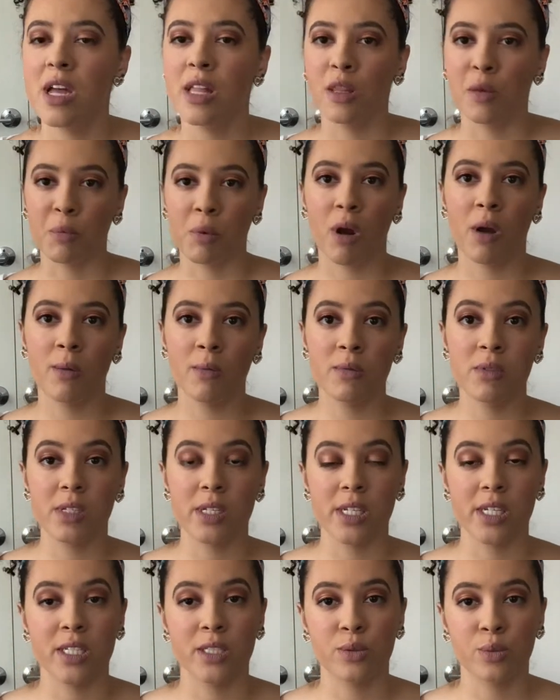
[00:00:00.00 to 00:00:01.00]
The problem
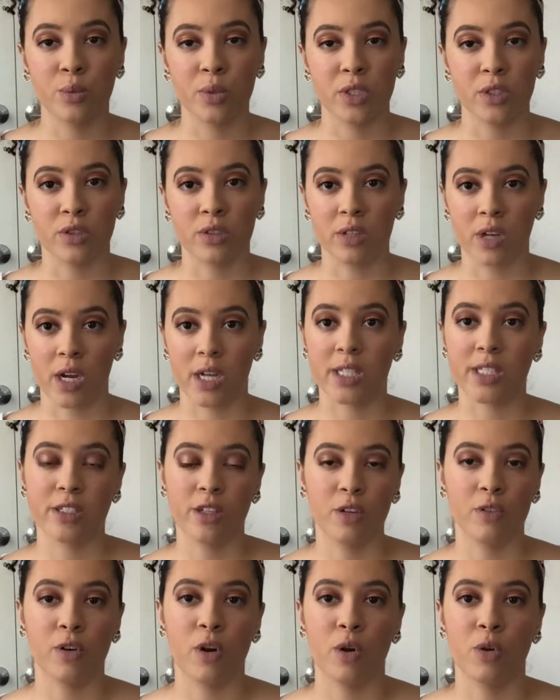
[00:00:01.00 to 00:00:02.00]
is when you're not
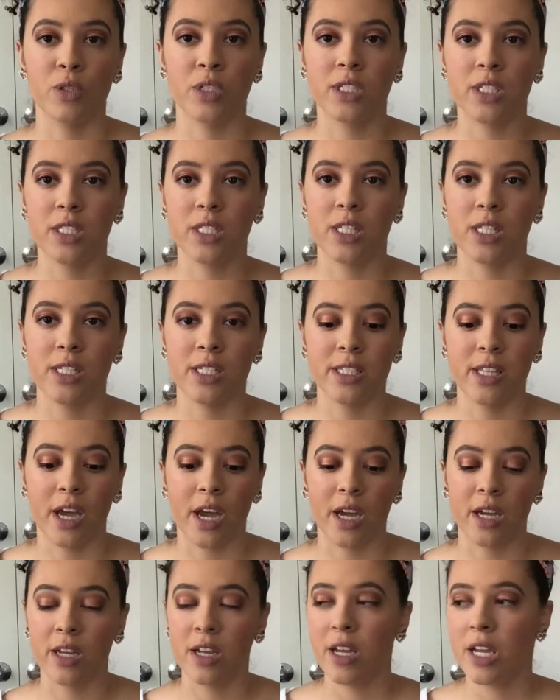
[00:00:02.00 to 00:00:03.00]
self-hosted is
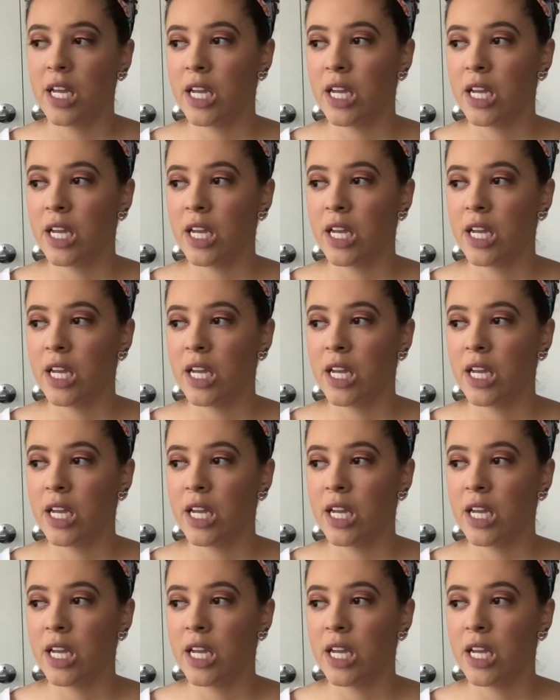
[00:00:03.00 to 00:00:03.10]
that